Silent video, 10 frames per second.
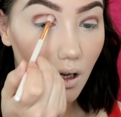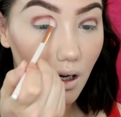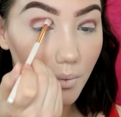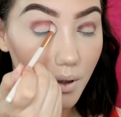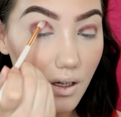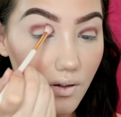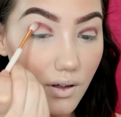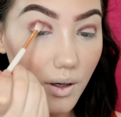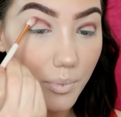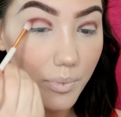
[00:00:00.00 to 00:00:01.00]
And I'm gonna
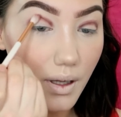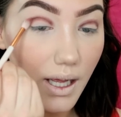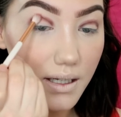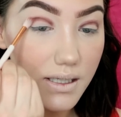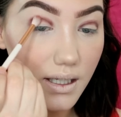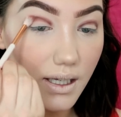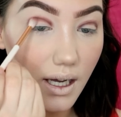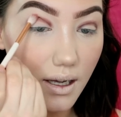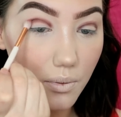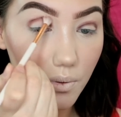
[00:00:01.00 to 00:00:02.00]
start blending
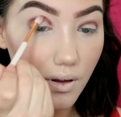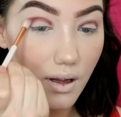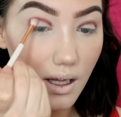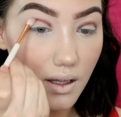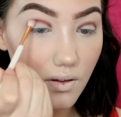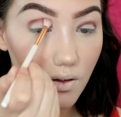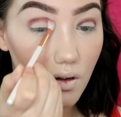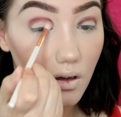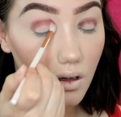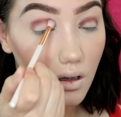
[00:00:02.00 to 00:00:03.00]
out
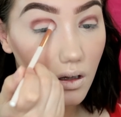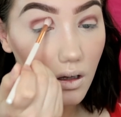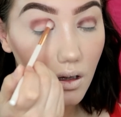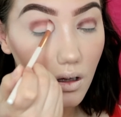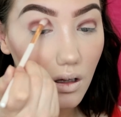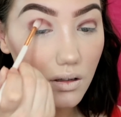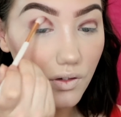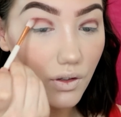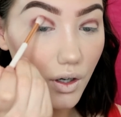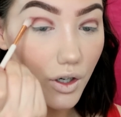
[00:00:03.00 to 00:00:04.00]
this
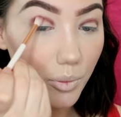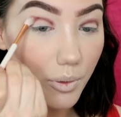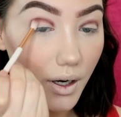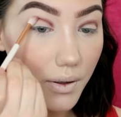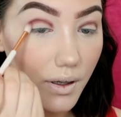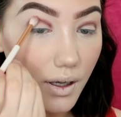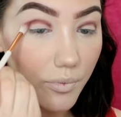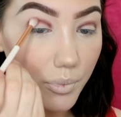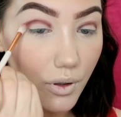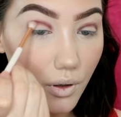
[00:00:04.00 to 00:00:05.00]
dark brown that
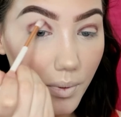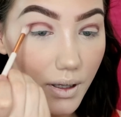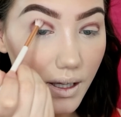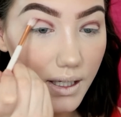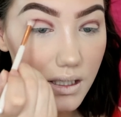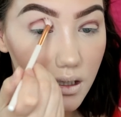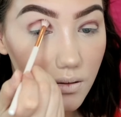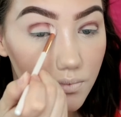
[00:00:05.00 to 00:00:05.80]
I've put on my lid.